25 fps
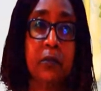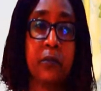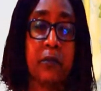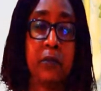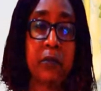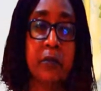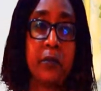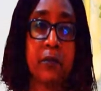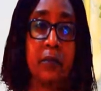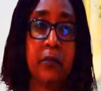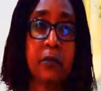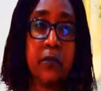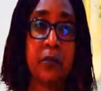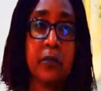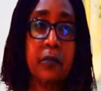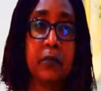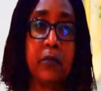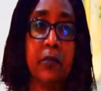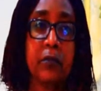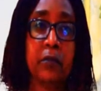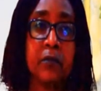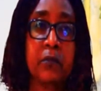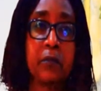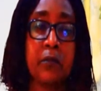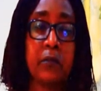And to
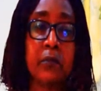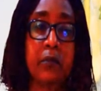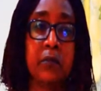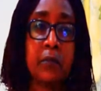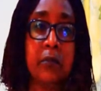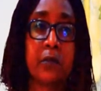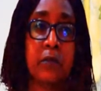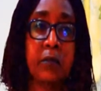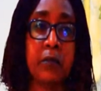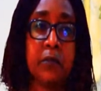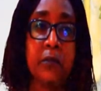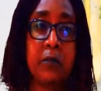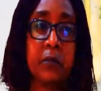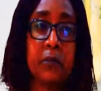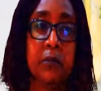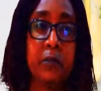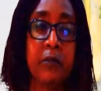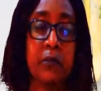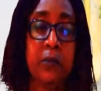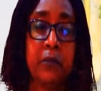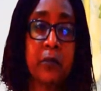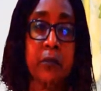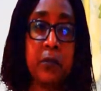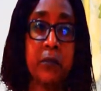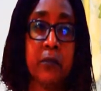join us in this
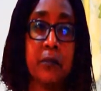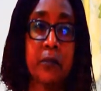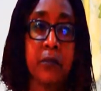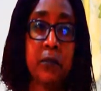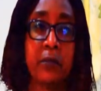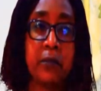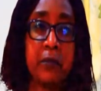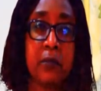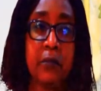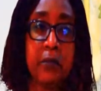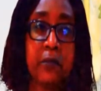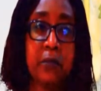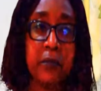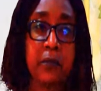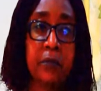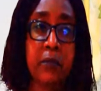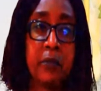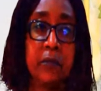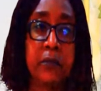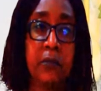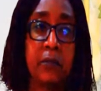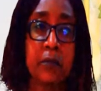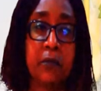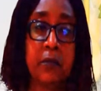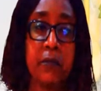meeting as a guest
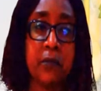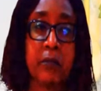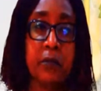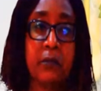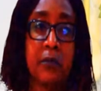speaker